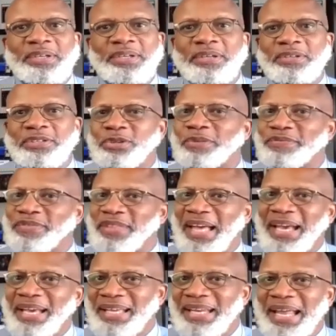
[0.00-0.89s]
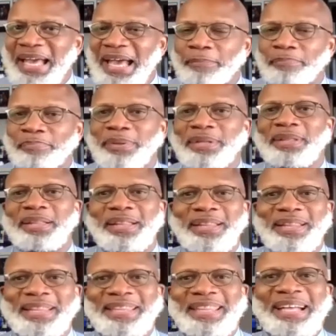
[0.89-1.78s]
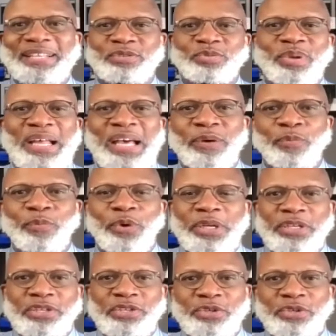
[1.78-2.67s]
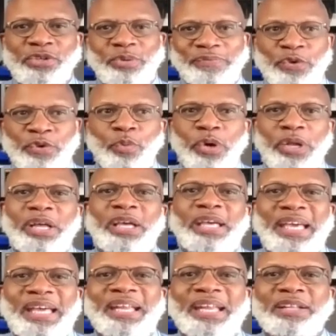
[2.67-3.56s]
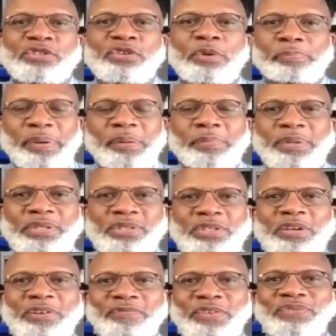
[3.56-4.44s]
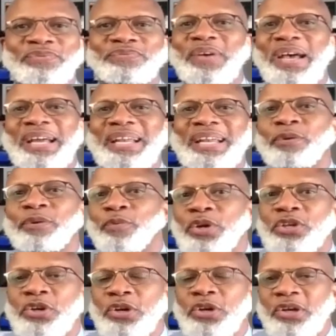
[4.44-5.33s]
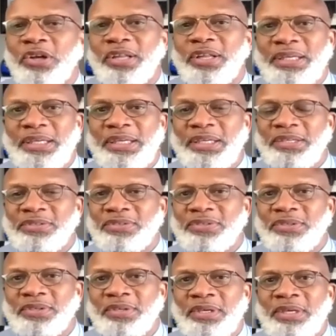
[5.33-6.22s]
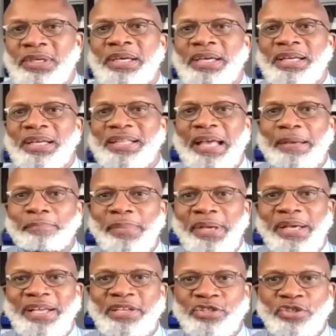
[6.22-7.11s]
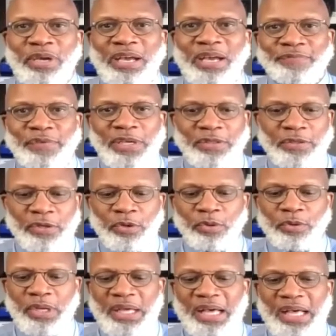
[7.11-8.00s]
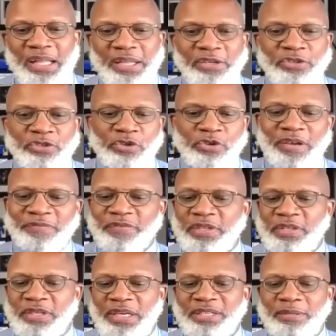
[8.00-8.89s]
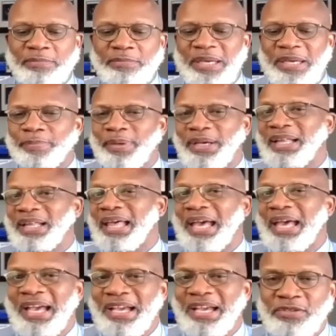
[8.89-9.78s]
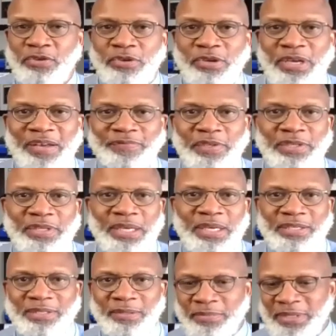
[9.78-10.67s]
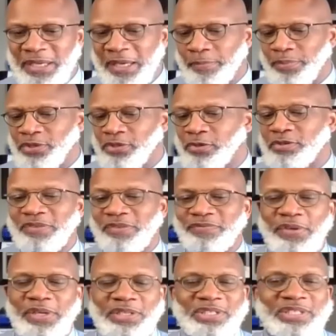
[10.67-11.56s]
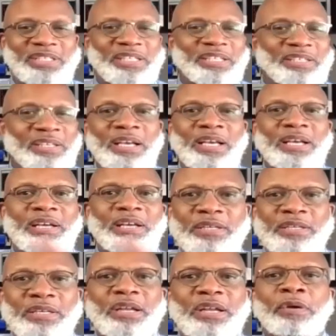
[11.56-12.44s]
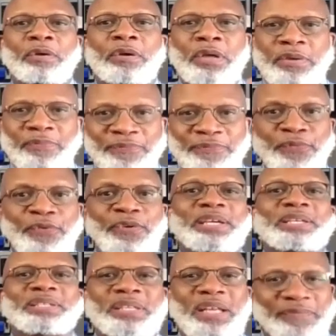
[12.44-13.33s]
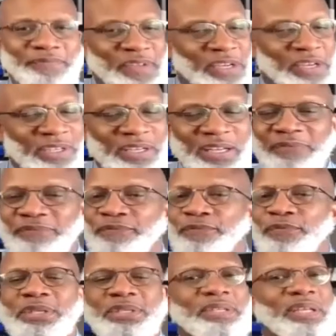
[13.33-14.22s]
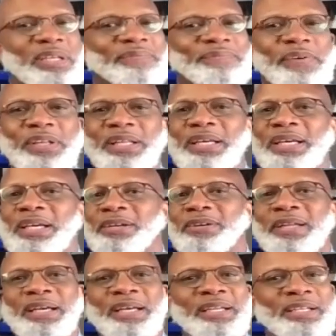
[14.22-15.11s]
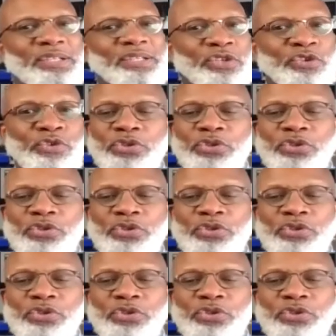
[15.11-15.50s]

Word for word: You know, so that can happen. That's what I want to do. If you want to get into public service, find out what your calling is. That means you have to either go to college or you have to take some type of class or you have to take some type of certificate. You know, free stuff. There's enough free stuff on the internet and